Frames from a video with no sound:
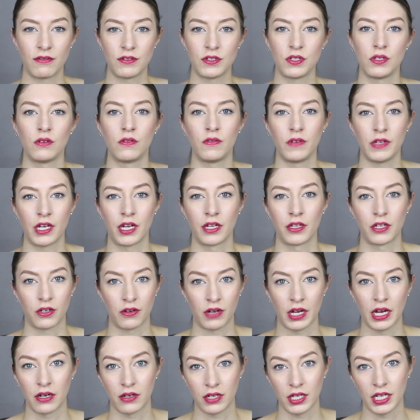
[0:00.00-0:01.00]
2 feet on the
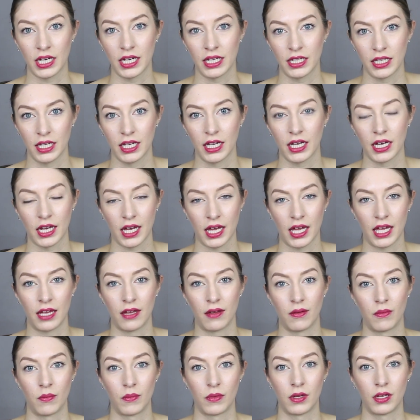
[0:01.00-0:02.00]
ground again. I
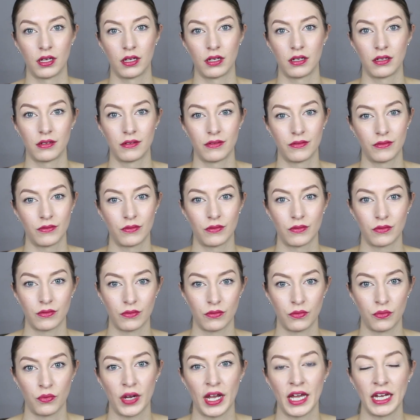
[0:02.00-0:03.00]
am
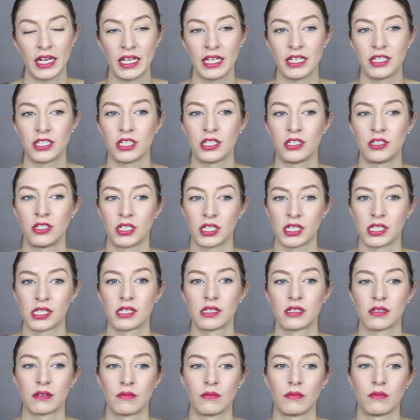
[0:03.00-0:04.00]
ready to
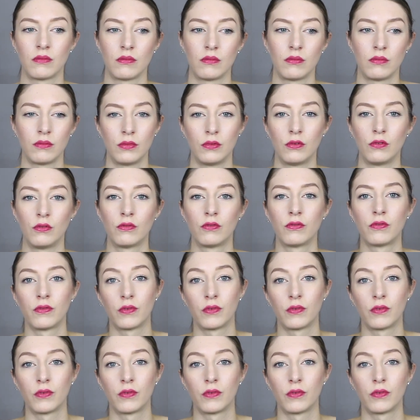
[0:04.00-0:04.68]
just move